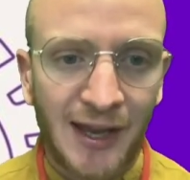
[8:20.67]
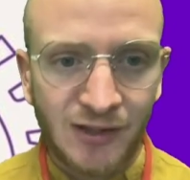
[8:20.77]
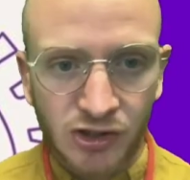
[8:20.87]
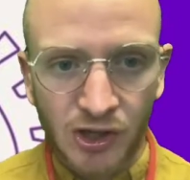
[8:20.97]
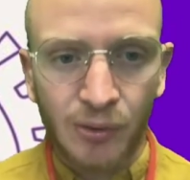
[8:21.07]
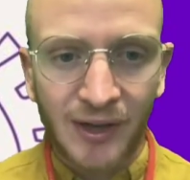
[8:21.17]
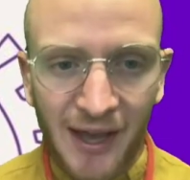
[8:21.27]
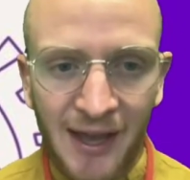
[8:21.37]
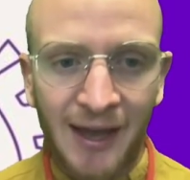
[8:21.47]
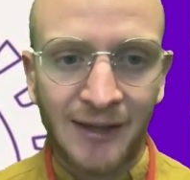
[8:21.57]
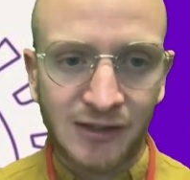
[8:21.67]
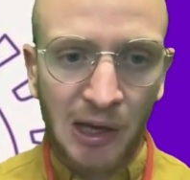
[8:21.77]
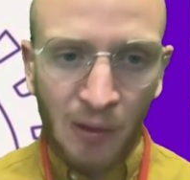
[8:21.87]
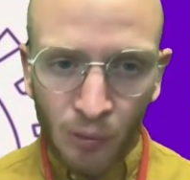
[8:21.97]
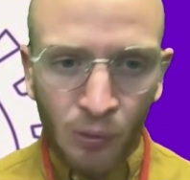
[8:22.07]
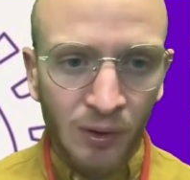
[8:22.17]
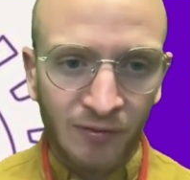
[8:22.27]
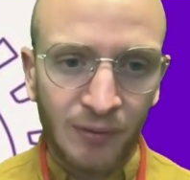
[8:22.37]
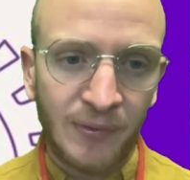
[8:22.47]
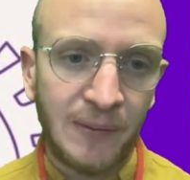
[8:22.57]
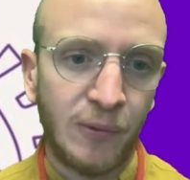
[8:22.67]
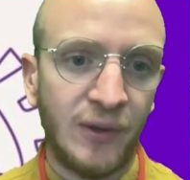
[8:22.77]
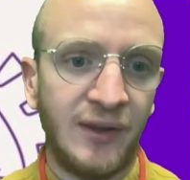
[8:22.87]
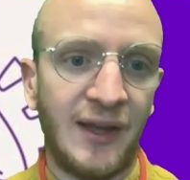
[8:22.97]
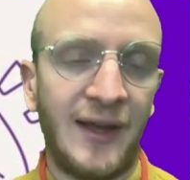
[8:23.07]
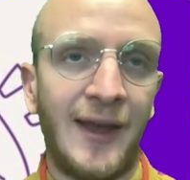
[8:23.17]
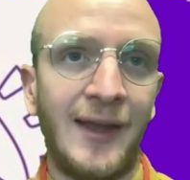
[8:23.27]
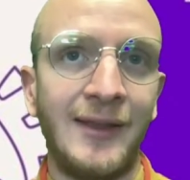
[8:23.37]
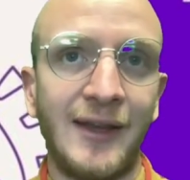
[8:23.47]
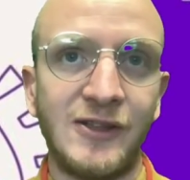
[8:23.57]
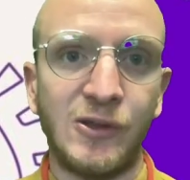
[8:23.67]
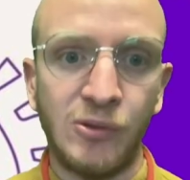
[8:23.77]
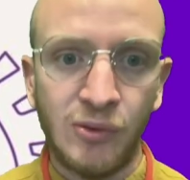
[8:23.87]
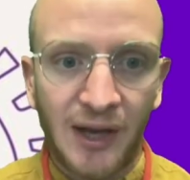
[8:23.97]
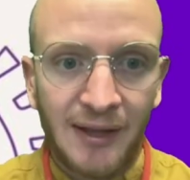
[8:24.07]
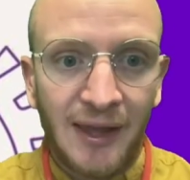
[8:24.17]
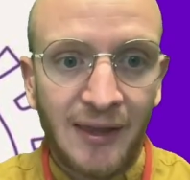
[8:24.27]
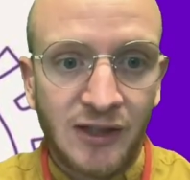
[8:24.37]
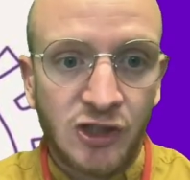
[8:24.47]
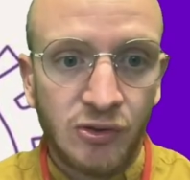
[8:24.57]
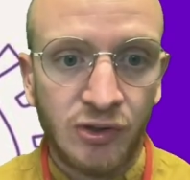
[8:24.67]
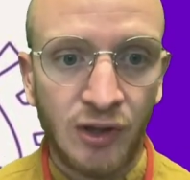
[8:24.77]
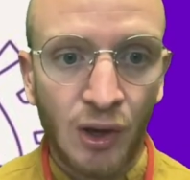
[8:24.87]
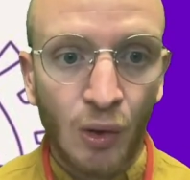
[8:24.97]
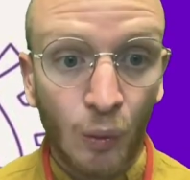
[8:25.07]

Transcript: and show care to all of the people in their school and let their children